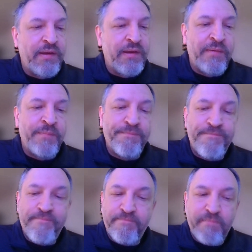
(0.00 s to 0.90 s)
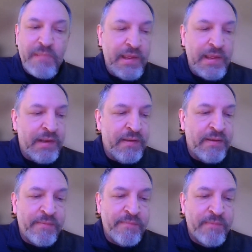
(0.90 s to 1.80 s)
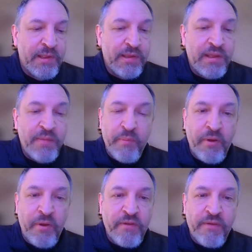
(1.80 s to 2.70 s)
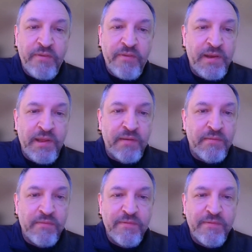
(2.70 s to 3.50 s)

um, and keep your boss off CNN.